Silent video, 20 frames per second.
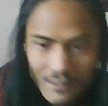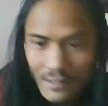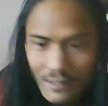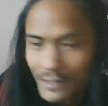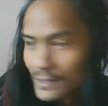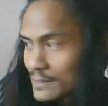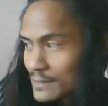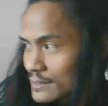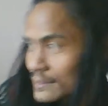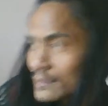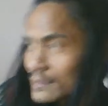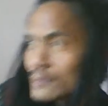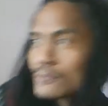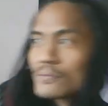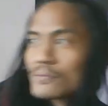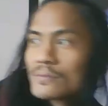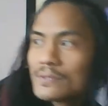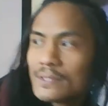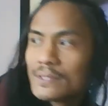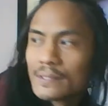kind of stuff,
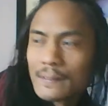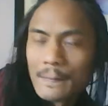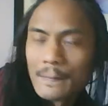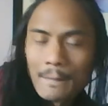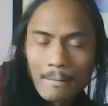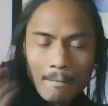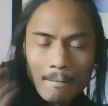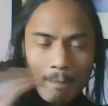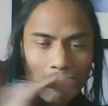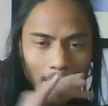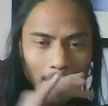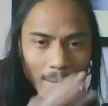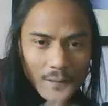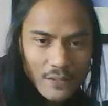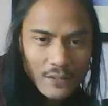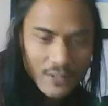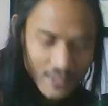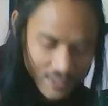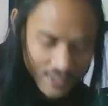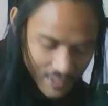
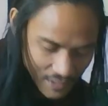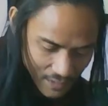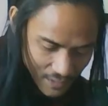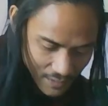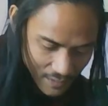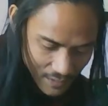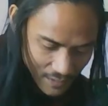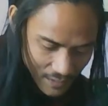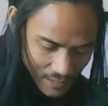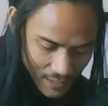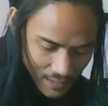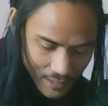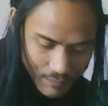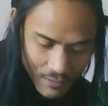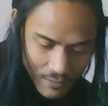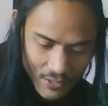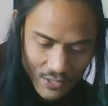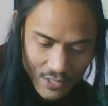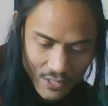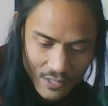you can see the
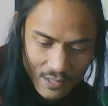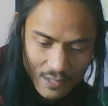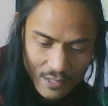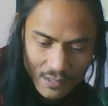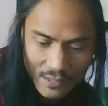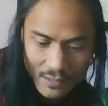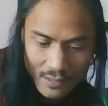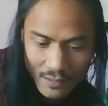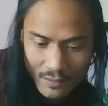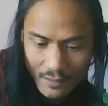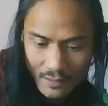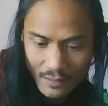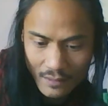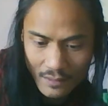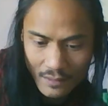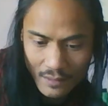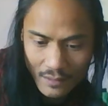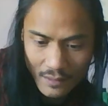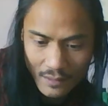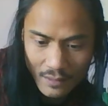images and stuff
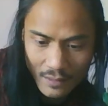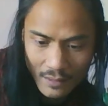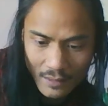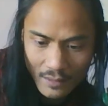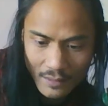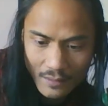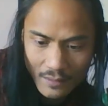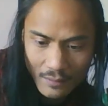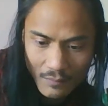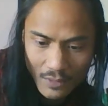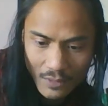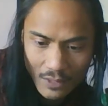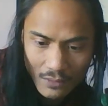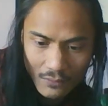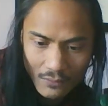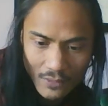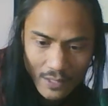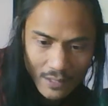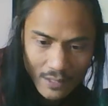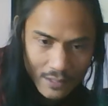on them
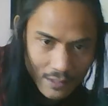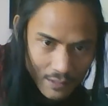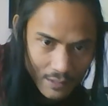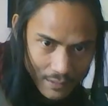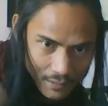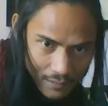already.